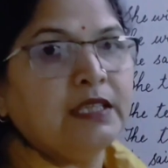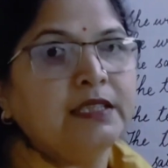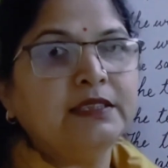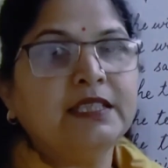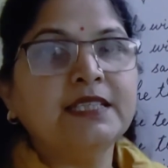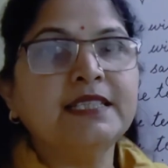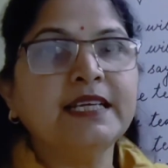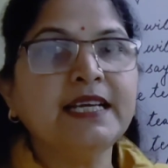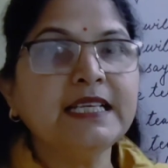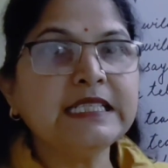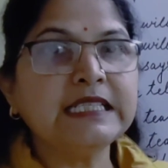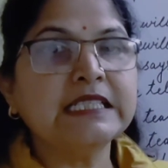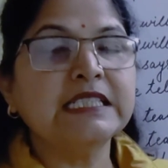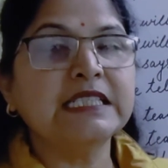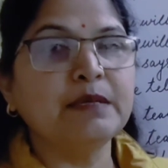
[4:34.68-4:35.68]
This is
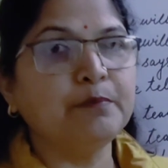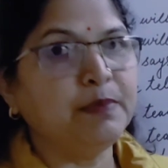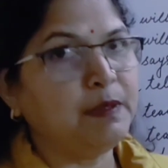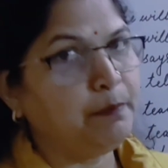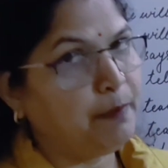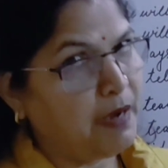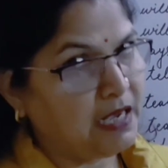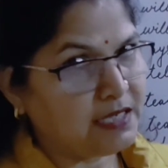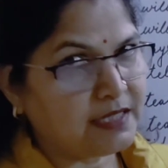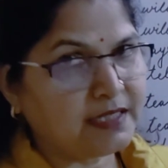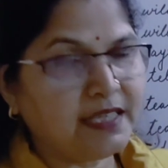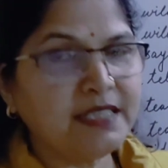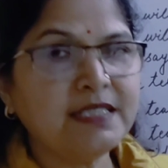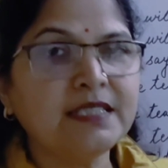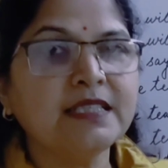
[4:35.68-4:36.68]
simple past
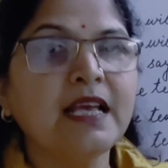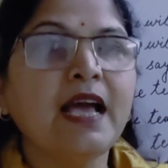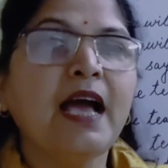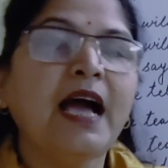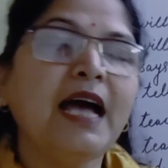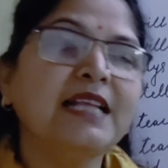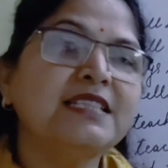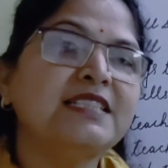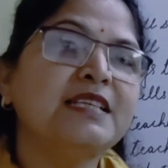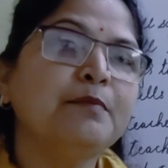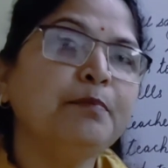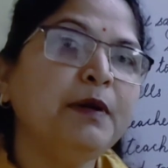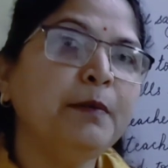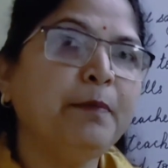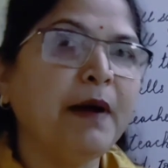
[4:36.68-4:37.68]
tense, and
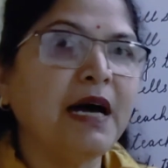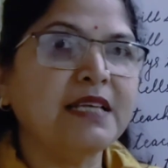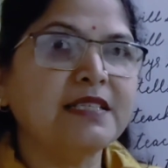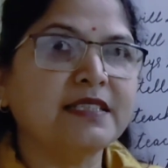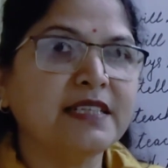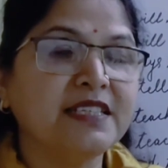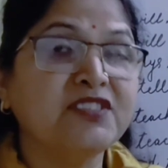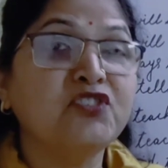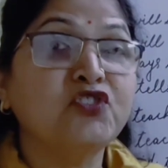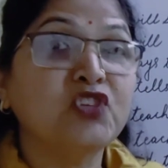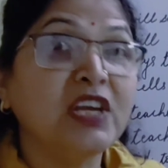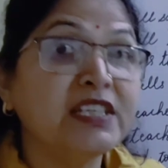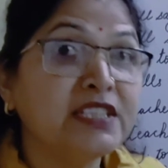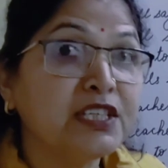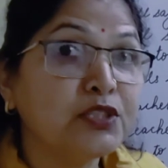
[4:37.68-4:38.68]
simple past tense
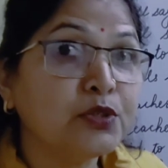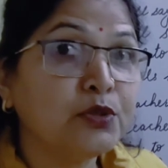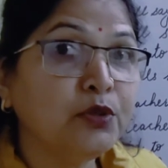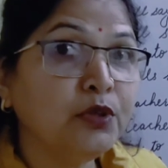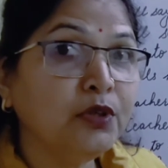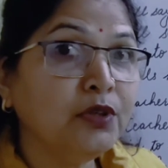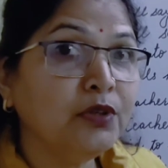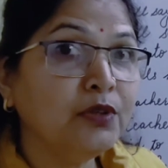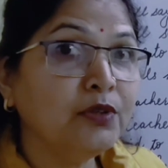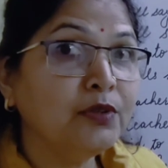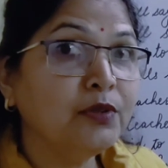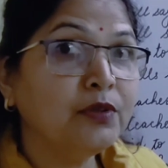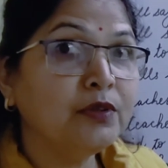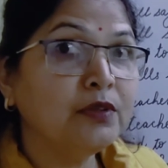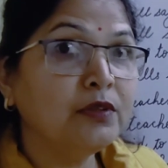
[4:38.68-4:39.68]
changes to
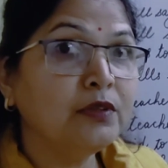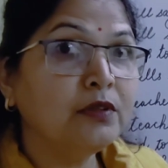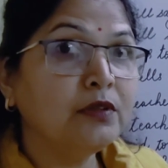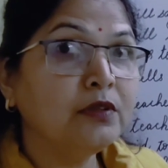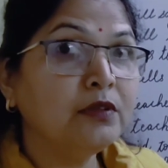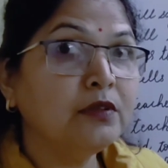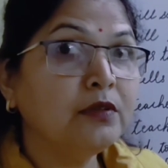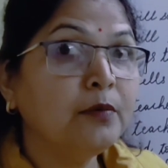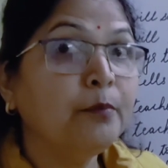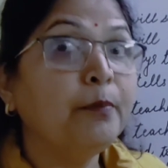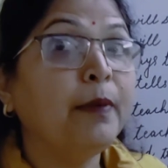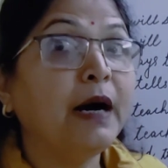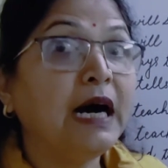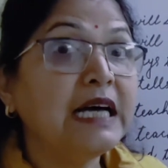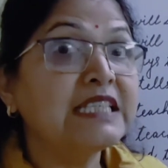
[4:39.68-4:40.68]

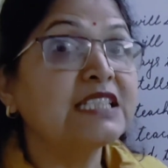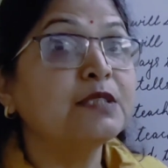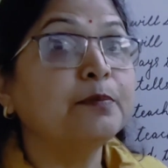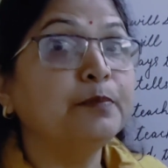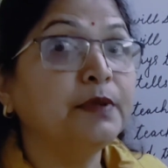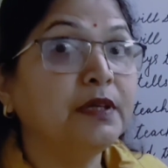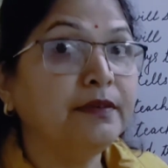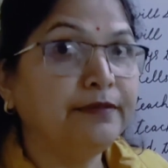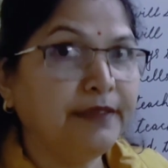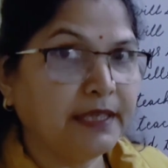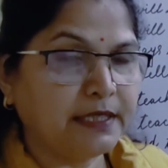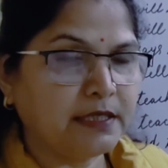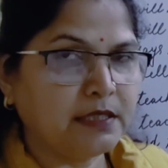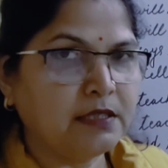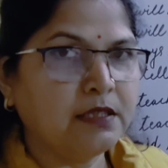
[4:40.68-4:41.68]
past
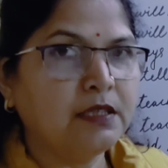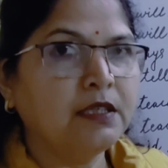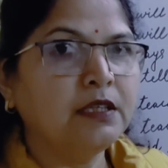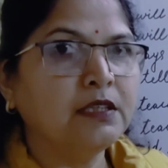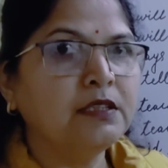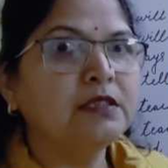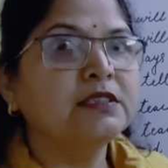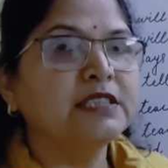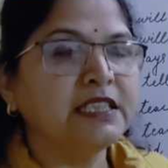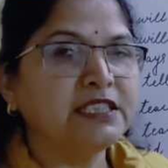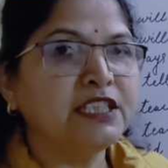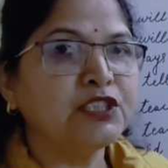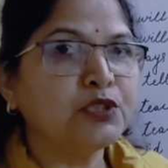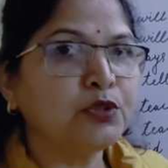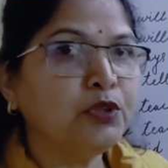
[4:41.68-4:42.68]
perfect.
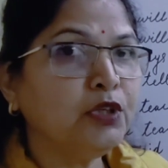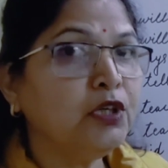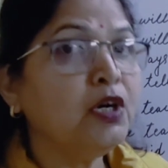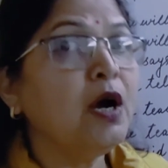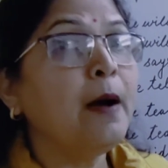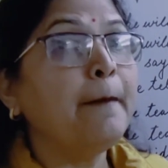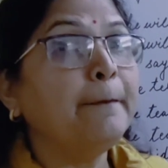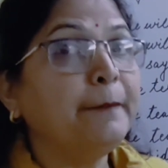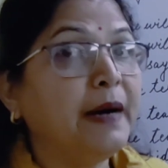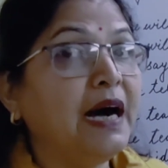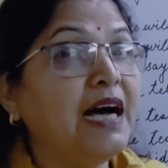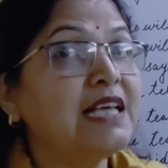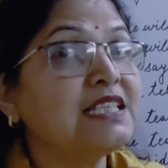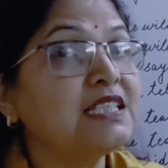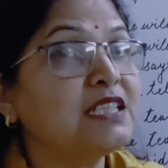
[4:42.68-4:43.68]
Changes to
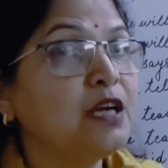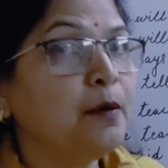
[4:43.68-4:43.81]
past